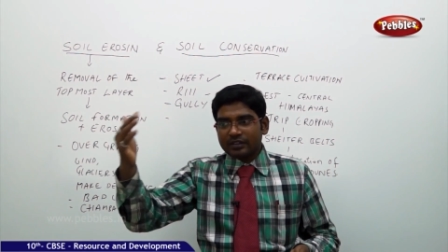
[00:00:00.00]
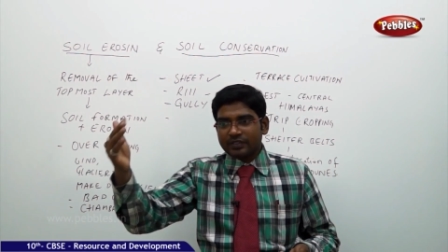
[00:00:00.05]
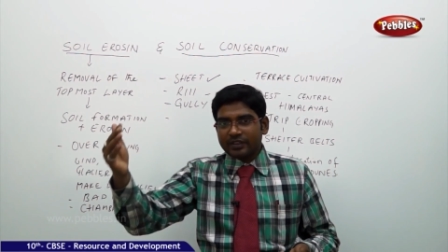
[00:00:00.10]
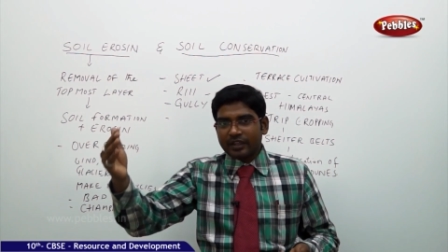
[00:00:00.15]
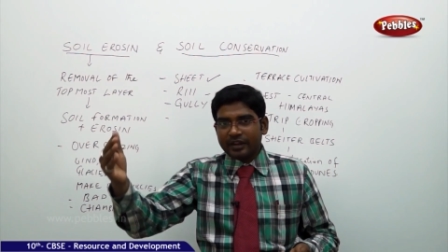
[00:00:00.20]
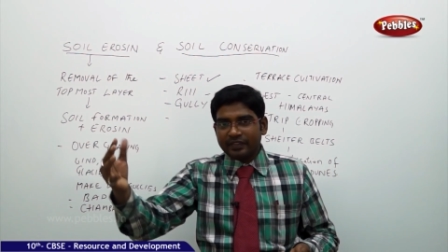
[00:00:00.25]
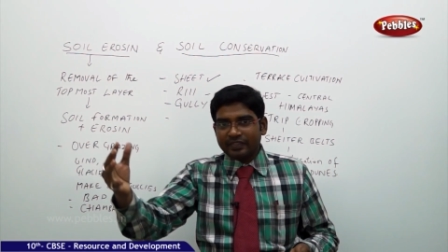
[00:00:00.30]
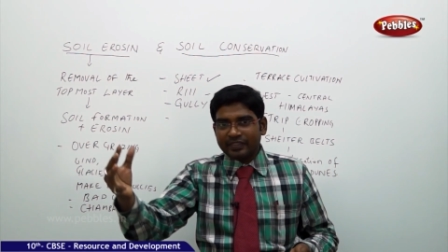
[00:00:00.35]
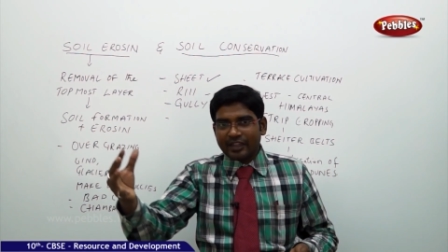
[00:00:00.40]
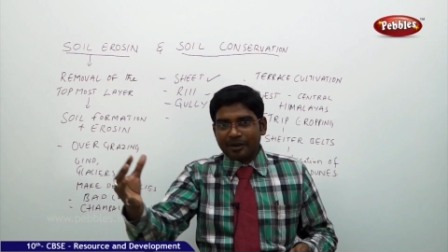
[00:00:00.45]

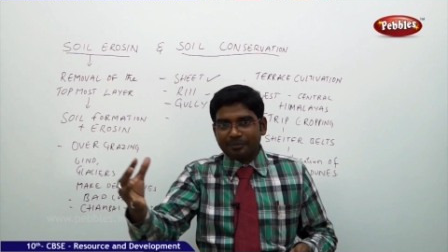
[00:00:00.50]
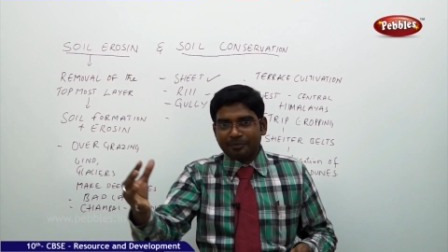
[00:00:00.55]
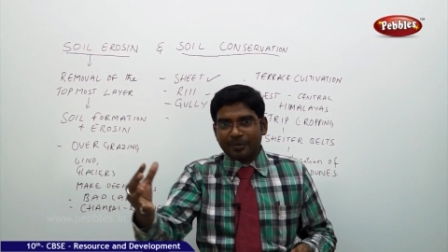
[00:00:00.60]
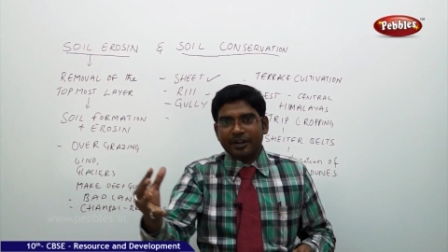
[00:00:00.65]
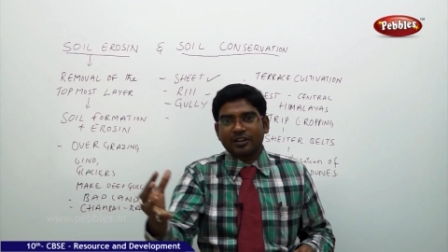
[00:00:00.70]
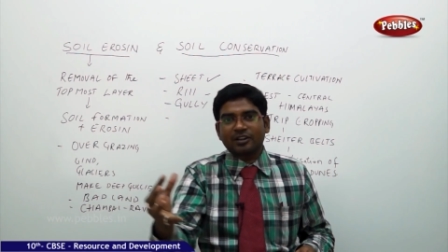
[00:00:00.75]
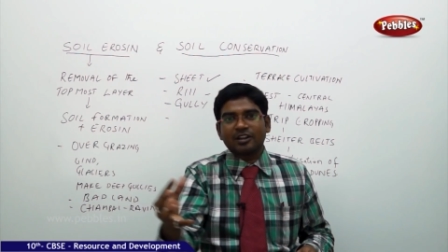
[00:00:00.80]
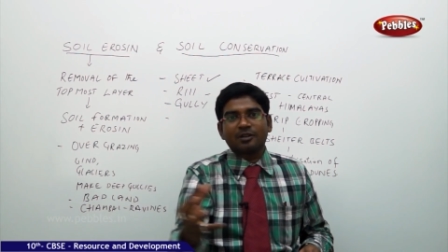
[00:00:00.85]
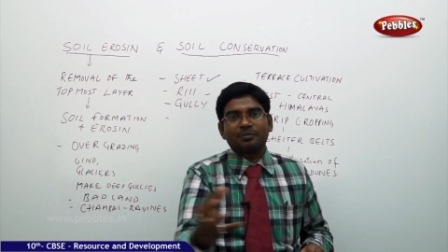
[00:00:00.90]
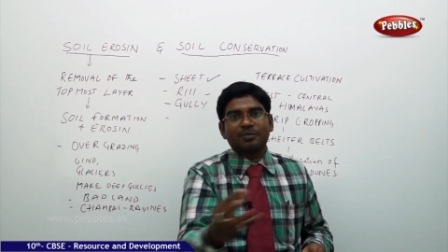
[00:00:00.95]
then in that
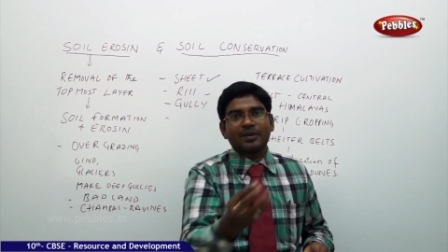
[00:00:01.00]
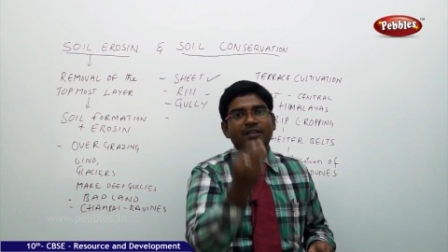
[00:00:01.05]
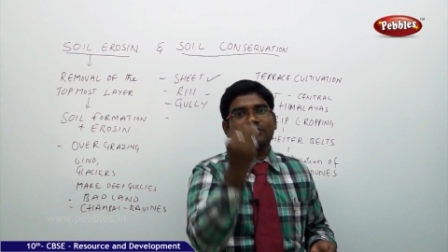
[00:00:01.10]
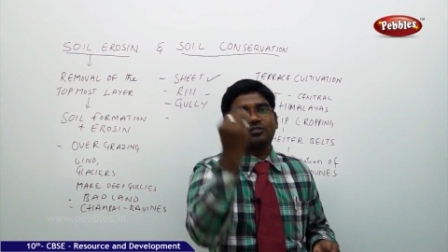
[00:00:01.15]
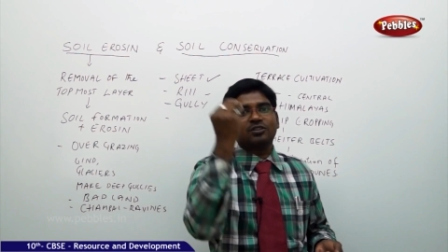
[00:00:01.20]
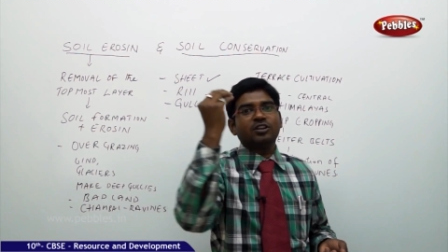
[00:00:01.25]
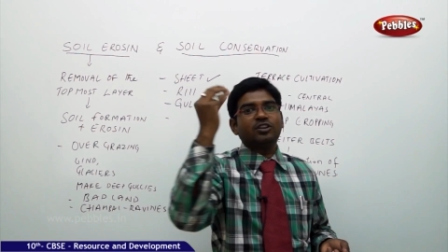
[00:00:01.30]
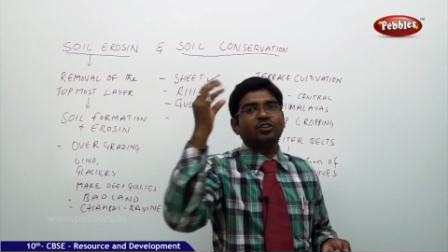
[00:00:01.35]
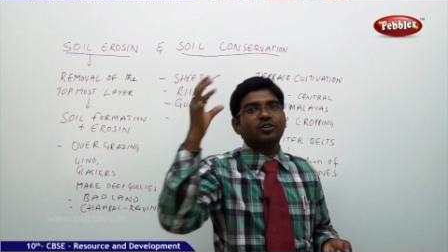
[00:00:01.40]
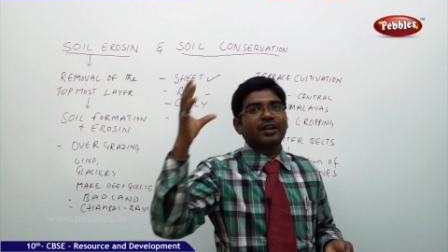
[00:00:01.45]
particular
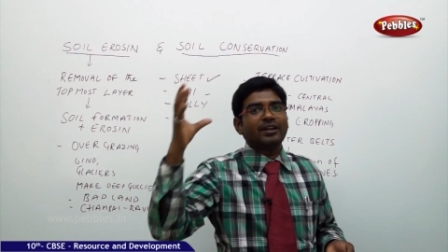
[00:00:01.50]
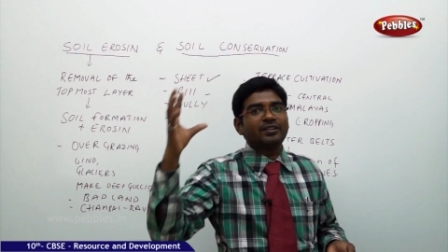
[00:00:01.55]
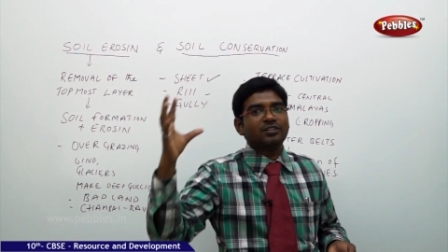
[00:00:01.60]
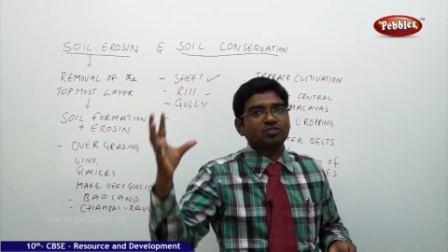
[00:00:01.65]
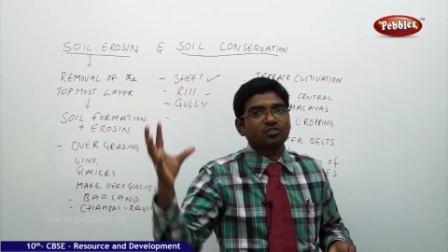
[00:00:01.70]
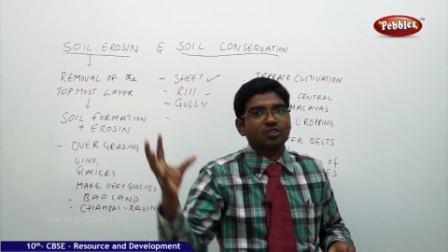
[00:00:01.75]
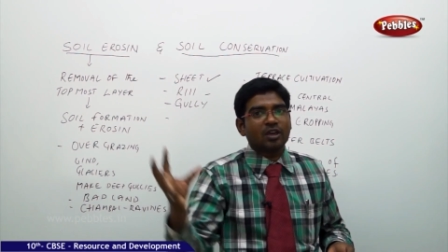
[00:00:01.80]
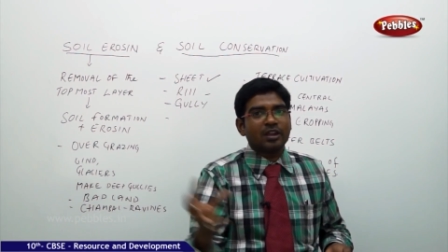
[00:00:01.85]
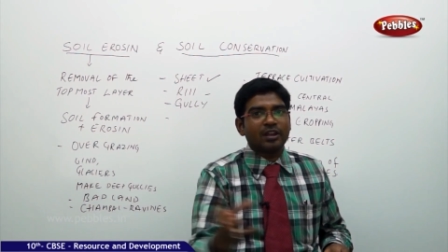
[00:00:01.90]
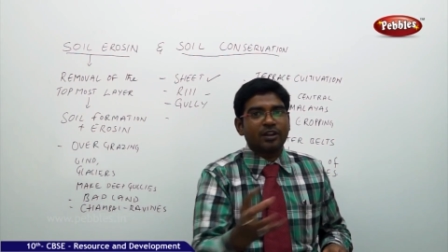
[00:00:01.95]
place only you get
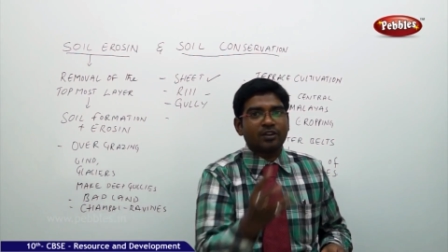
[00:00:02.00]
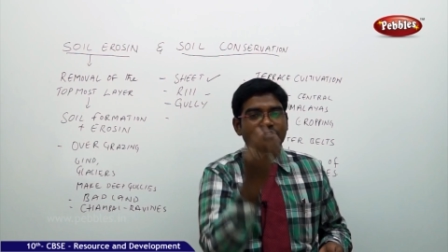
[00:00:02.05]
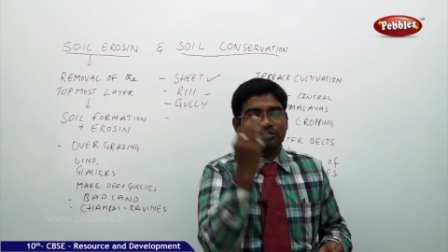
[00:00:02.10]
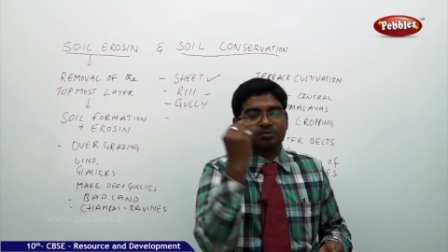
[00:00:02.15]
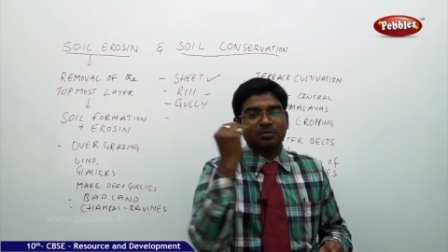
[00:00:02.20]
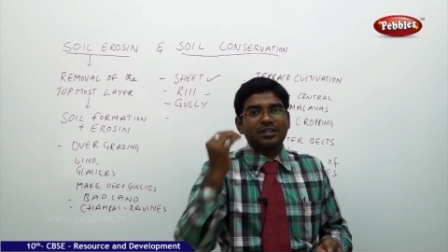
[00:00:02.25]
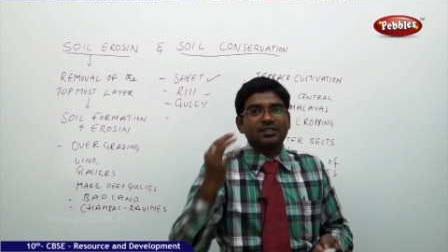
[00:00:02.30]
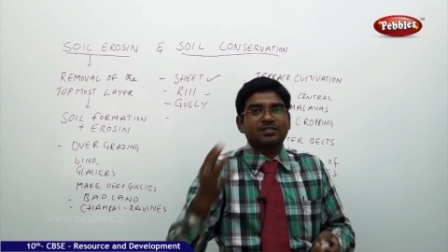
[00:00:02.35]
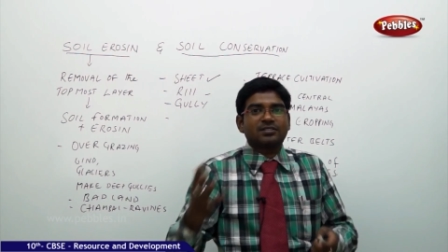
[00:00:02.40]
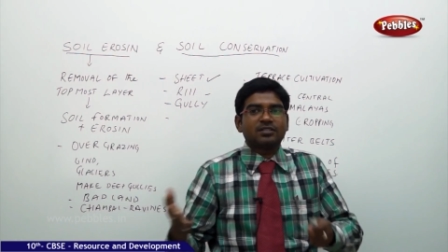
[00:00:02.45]
the soil
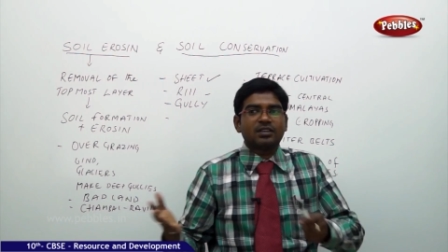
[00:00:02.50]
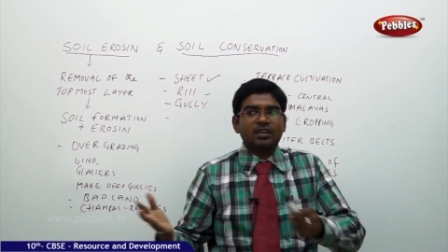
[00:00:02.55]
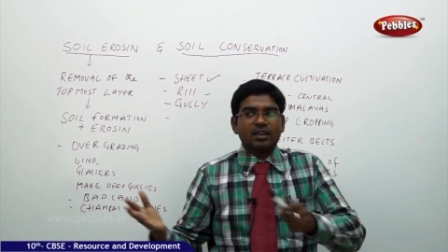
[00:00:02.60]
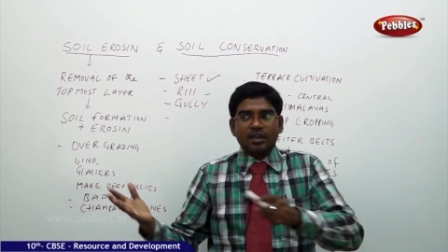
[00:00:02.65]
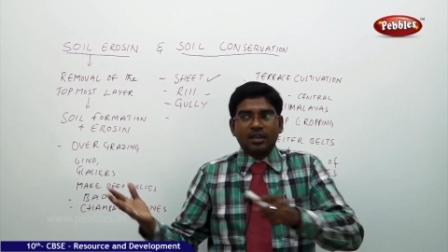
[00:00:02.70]
erosion means